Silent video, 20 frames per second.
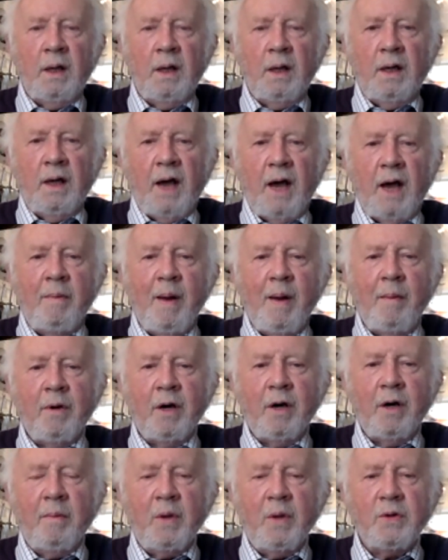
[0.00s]
I remember
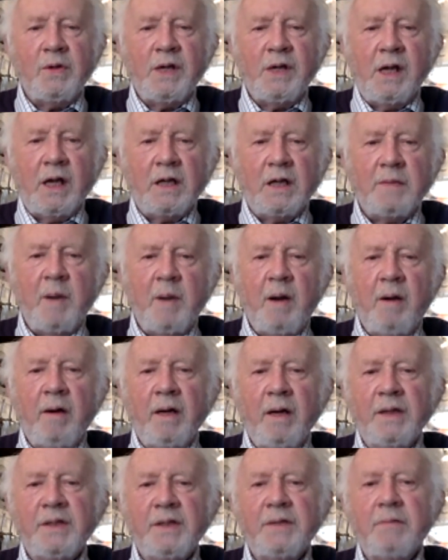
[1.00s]
an amusing
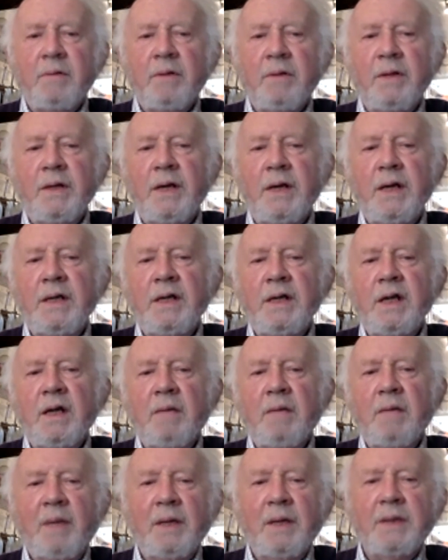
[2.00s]
experience with an
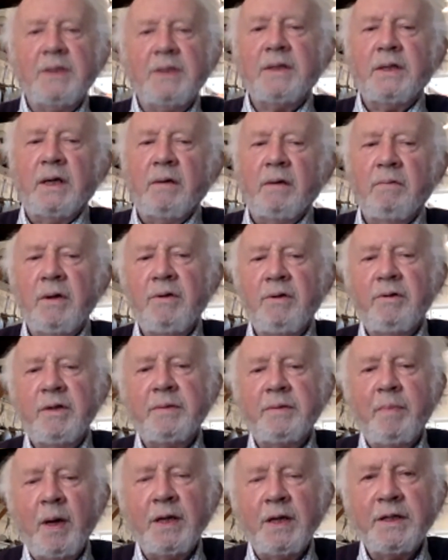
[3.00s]
Indian minister with
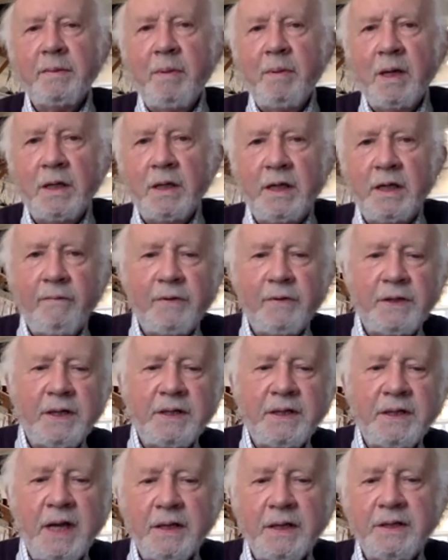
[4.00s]
responsibility for
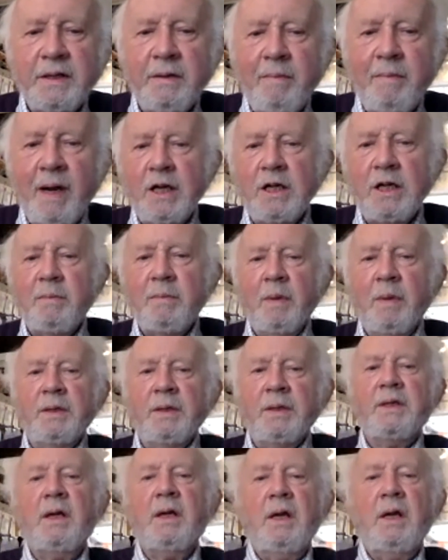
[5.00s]
disaster
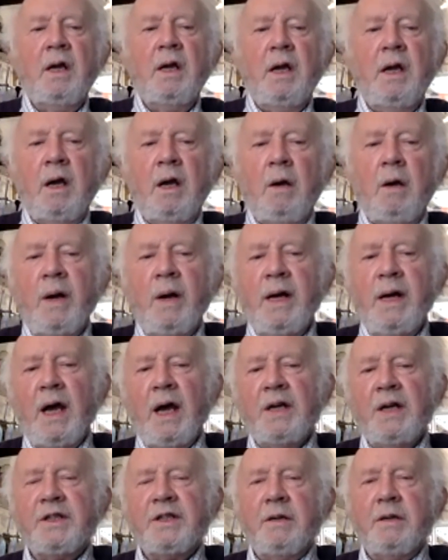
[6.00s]
management when he
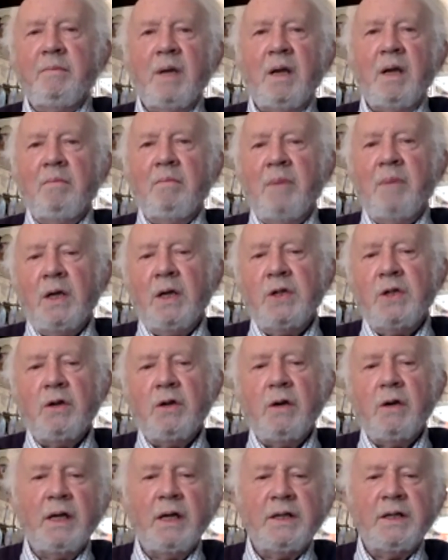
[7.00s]
asked to meet me
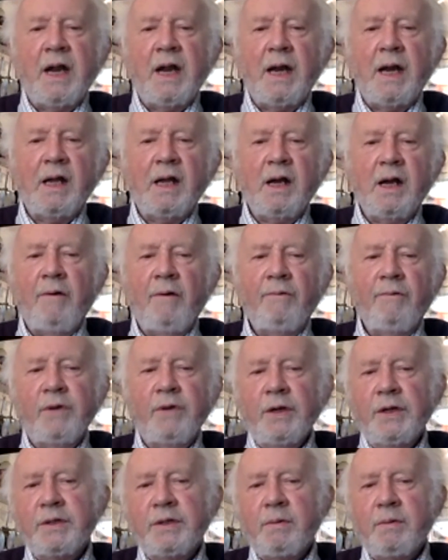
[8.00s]
during a Delhi
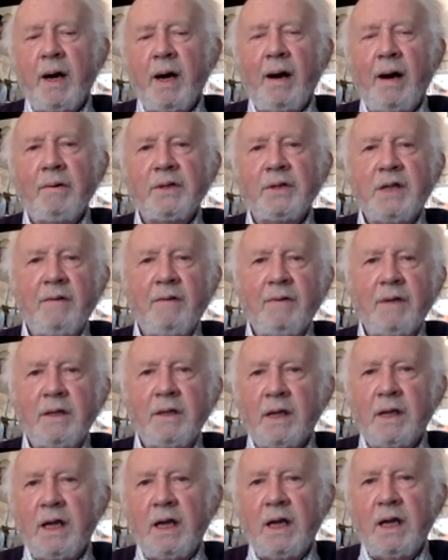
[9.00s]
conference where I was giving
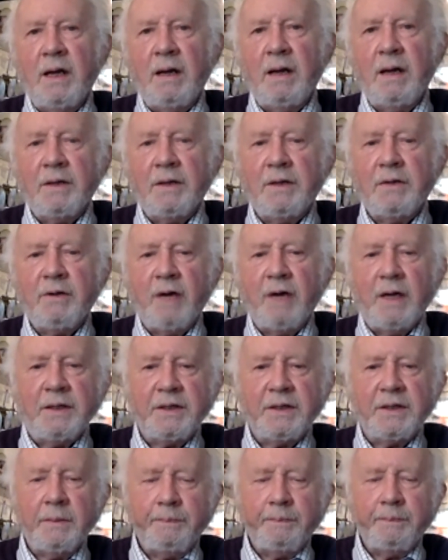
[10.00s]
the keynote address.